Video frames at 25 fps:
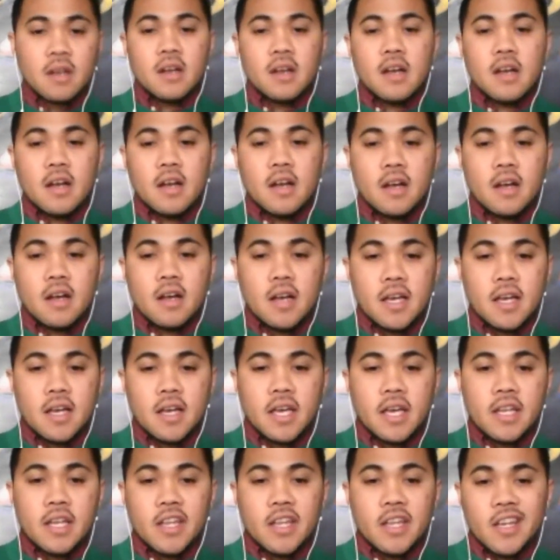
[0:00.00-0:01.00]

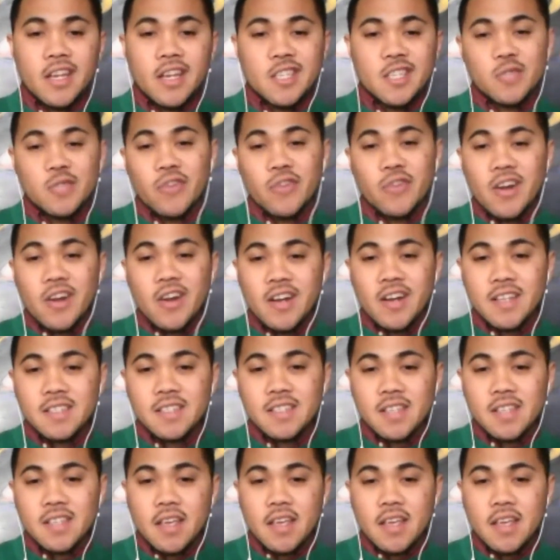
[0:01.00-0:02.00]
And then as far as
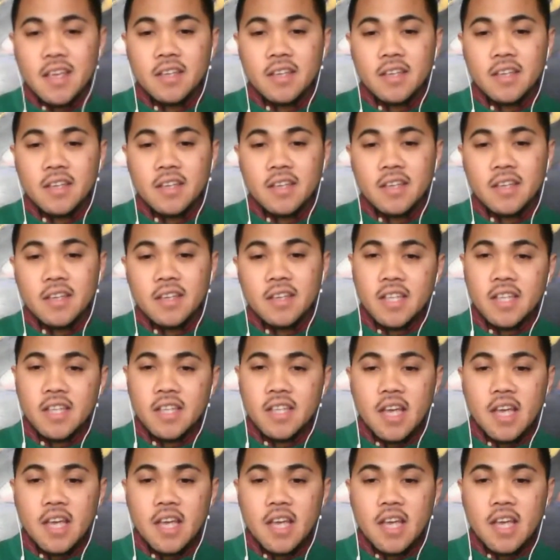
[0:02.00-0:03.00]
like states like
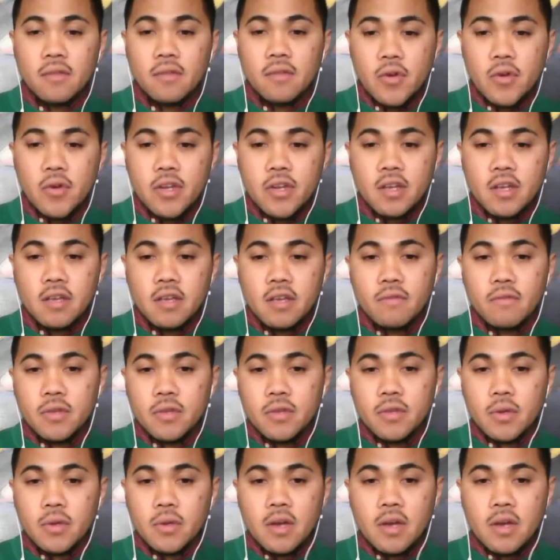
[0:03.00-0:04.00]
California, if
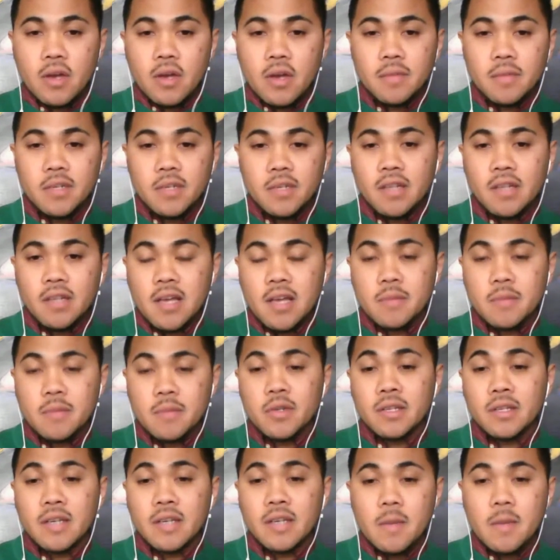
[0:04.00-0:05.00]
you have a limited
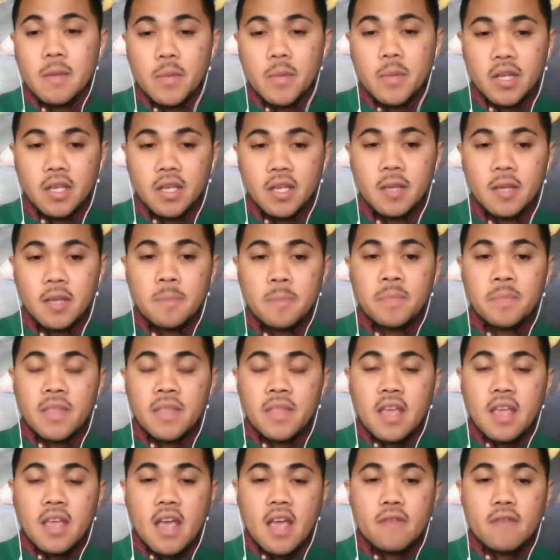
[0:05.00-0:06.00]
liability company
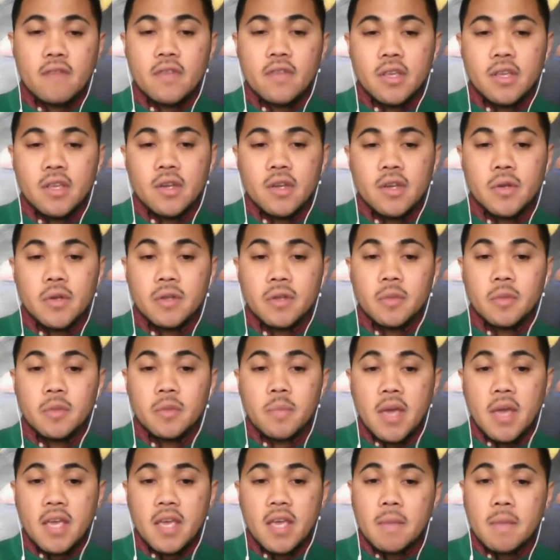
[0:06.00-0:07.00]
every year you have to
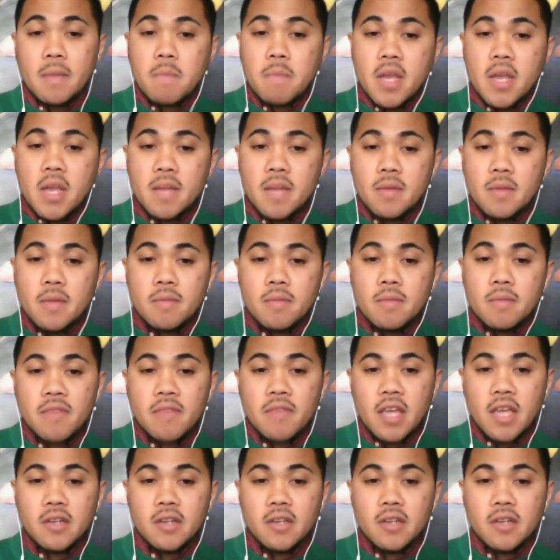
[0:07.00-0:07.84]
pay a minimum of